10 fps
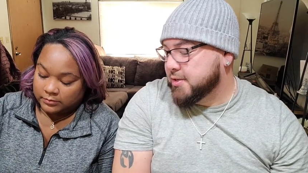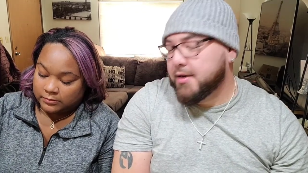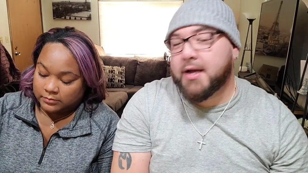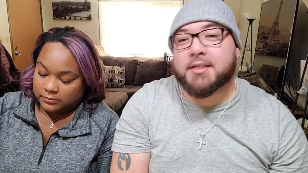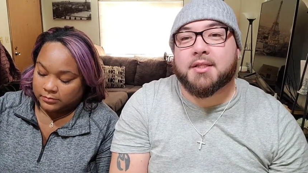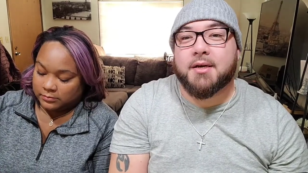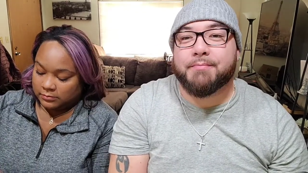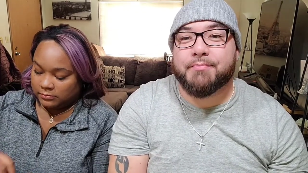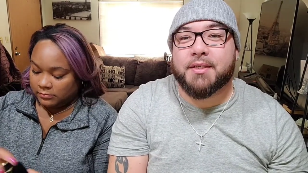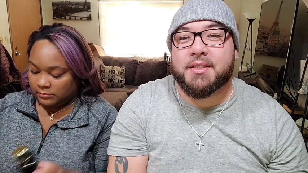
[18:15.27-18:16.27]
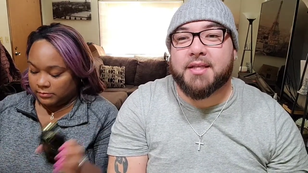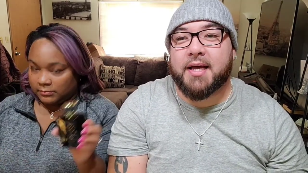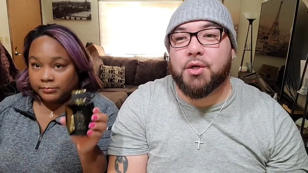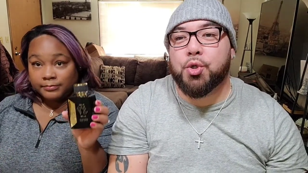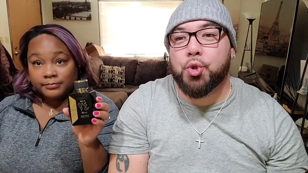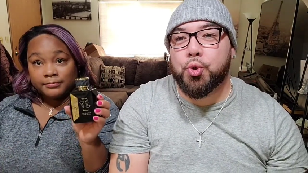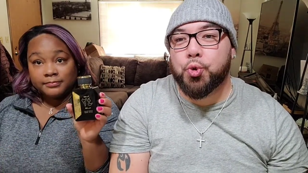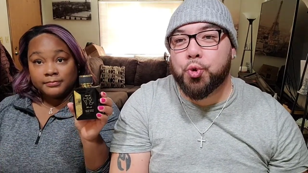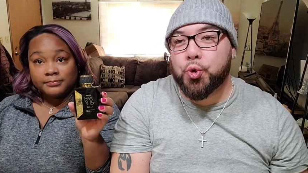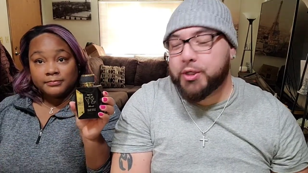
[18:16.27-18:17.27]
Speaker 1: Next up is that
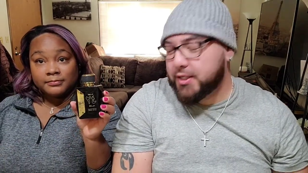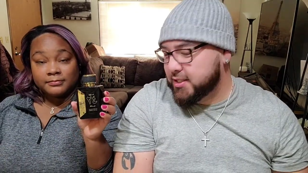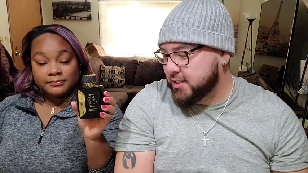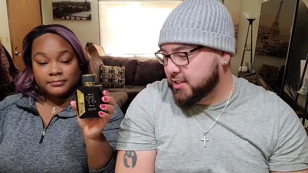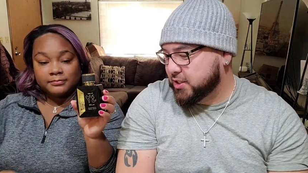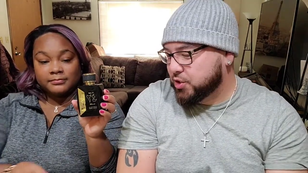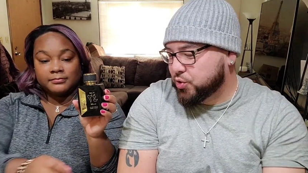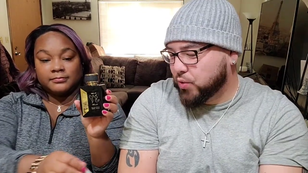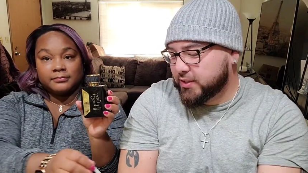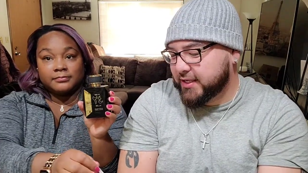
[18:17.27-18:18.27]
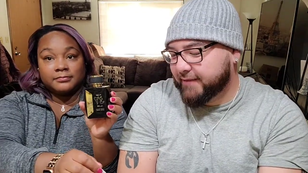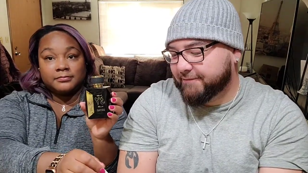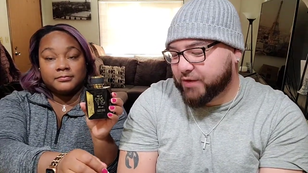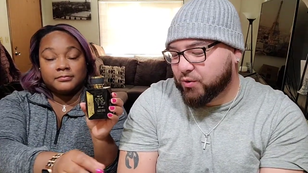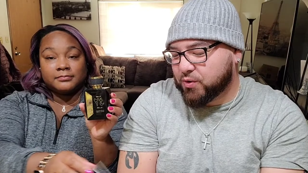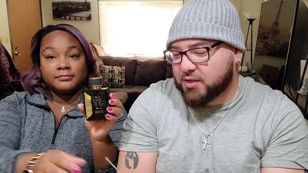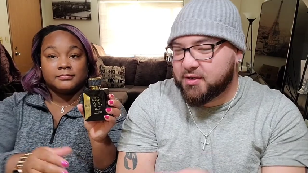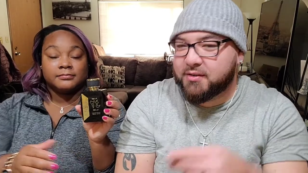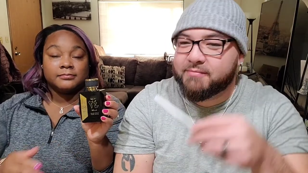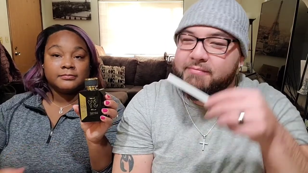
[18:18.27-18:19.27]
Oud 24.